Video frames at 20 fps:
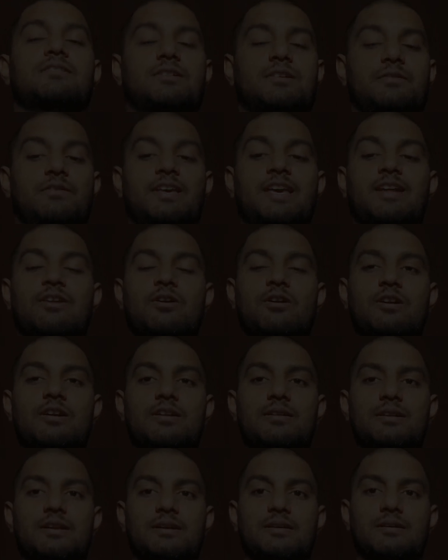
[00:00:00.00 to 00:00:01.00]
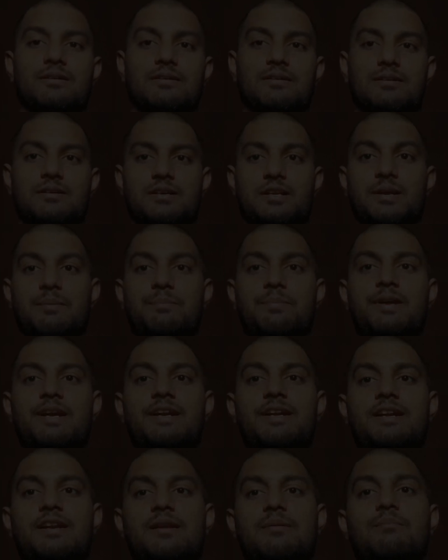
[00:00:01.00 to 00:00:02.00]
we cannot
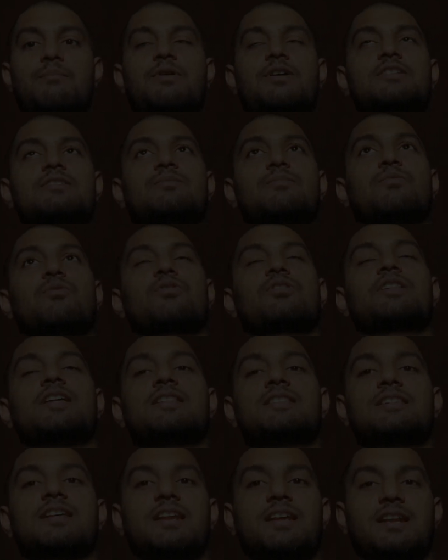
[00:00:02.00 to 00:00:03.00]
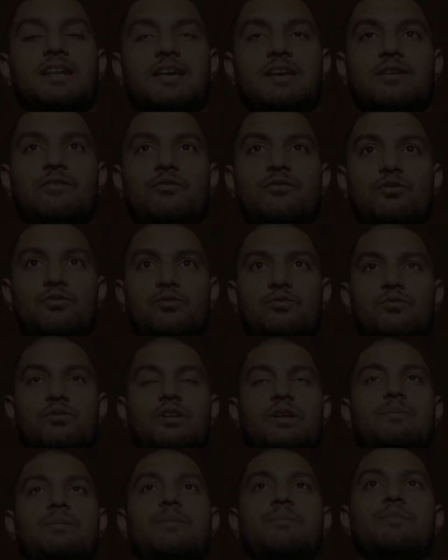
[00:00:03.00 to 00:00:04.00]
repeat numbers more than 3. Like if you
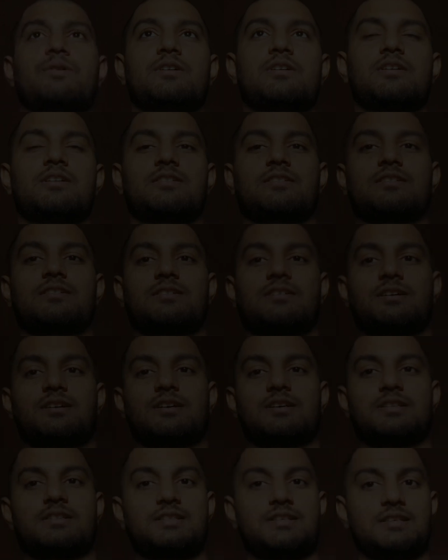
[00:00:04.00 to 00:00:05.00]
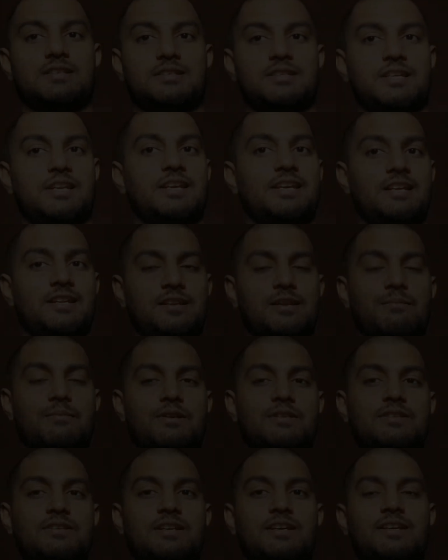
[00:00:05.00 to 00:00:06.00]
remember,
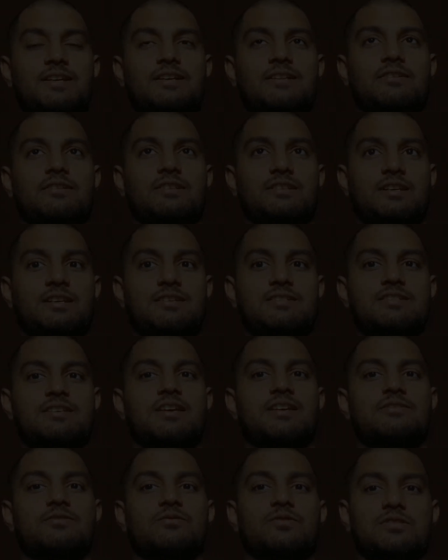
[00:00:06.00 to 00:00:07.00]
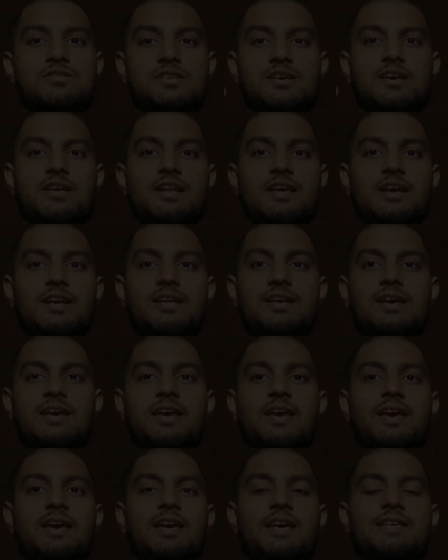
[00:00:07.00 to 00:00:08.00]
three sticks was there, right?
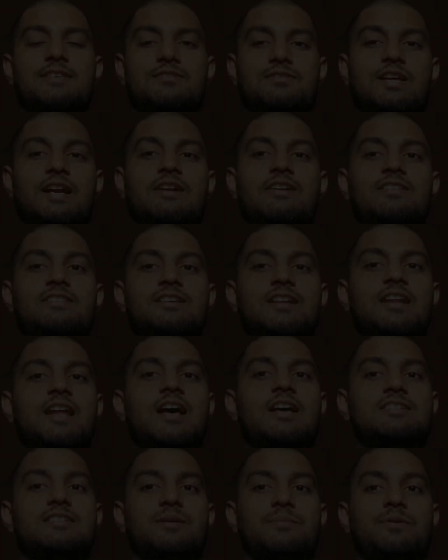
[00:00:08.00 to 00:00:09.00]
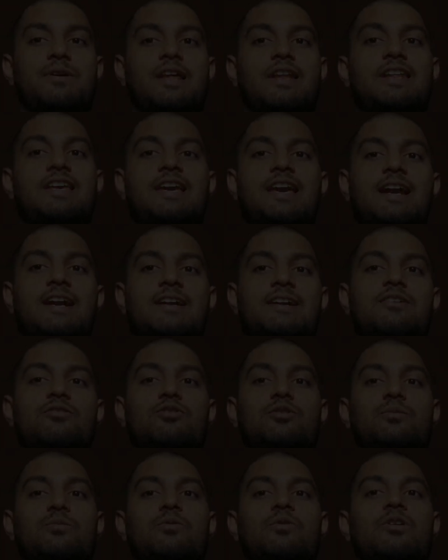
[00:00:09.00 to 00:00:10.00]
So that is the last step. Any character
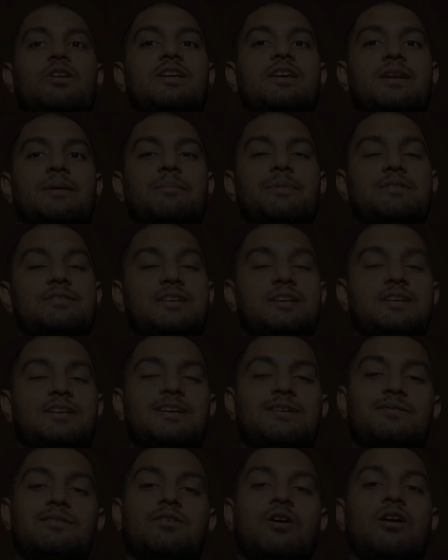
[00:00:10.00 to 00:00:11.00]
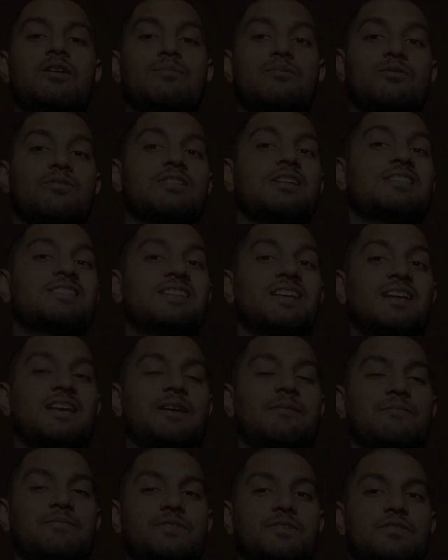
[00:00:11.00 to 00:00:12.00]
could be only represented not more than
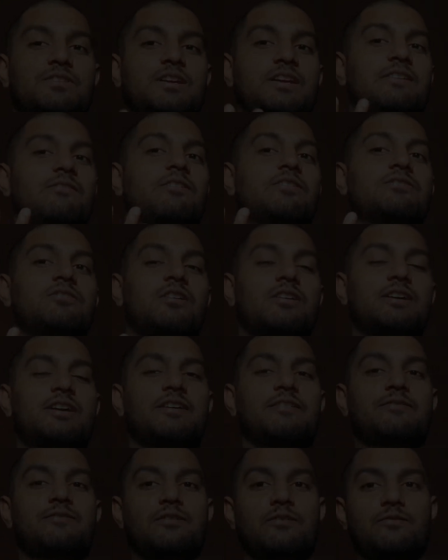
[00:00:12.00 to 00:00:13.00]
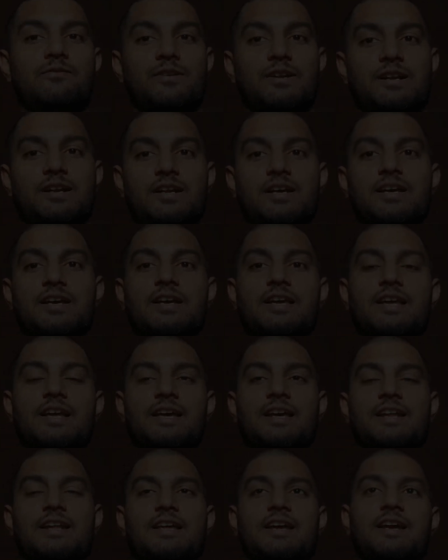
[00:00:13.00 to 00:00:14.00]
3. So 3 was already fulfilled,
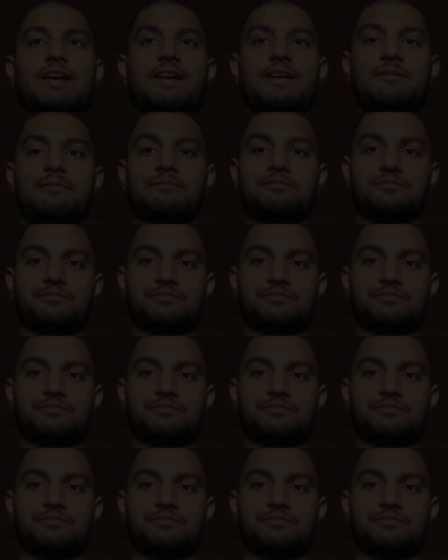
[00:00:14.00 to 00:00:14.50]
right?